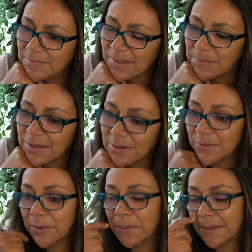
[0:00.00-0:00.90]
Babe, I
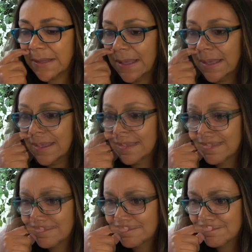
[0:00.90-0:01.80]
don't know about that.
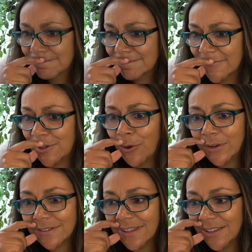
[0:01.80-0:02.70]

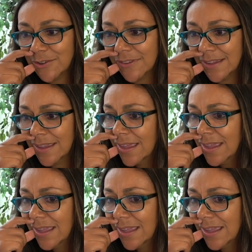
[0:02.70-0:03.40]
Sewing's not your thing.